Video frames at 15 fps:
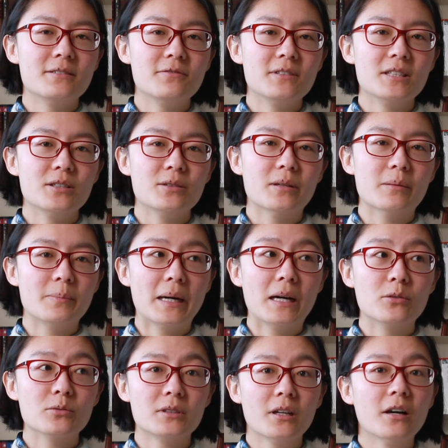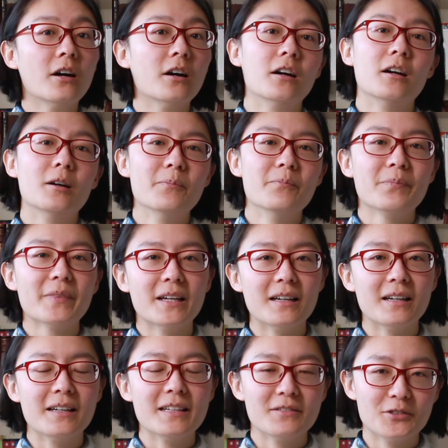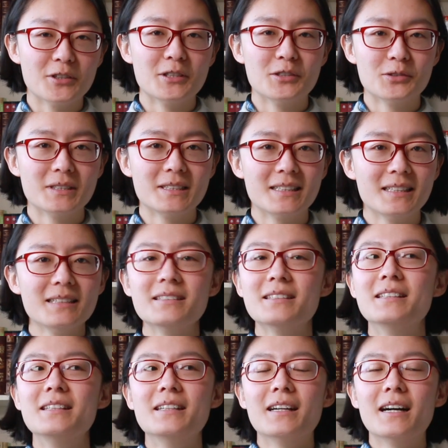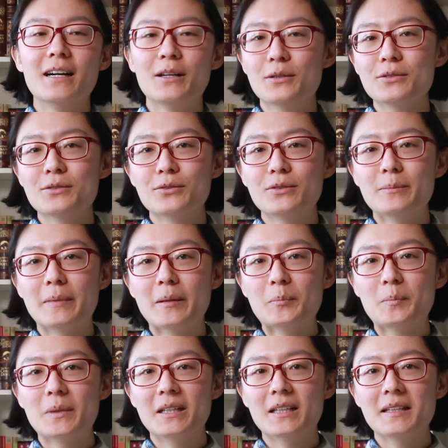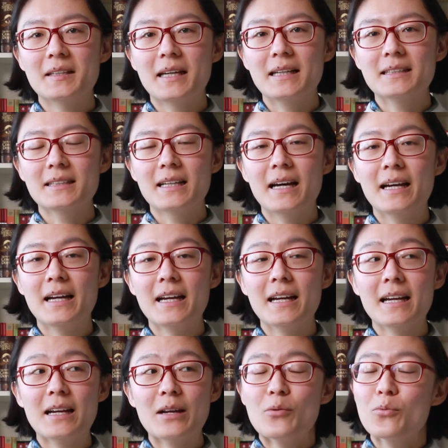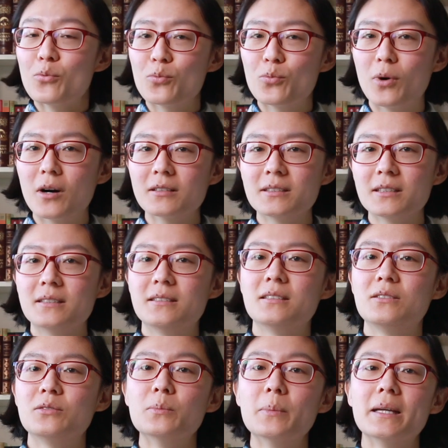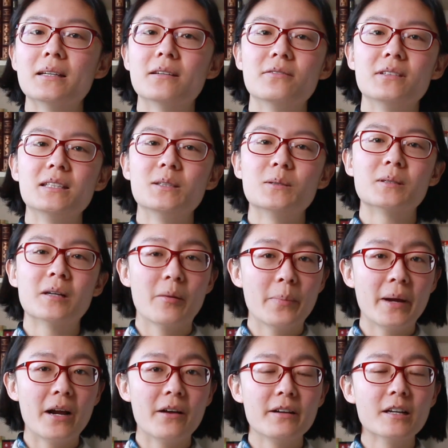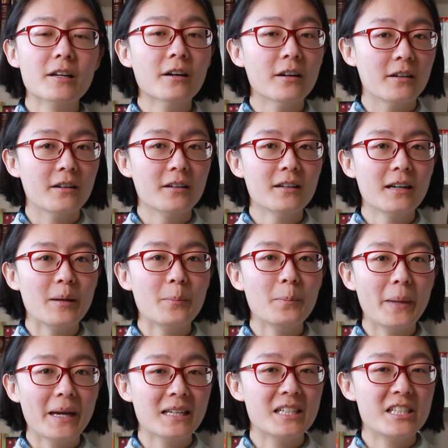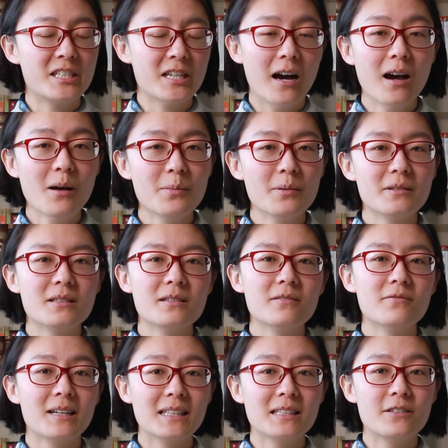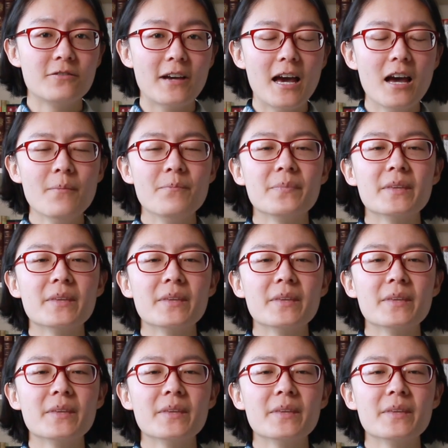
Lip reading: video about her, if you're interested. I also remember that I wanted to make a video comparing her and Becky Sharp in Vanity Fair.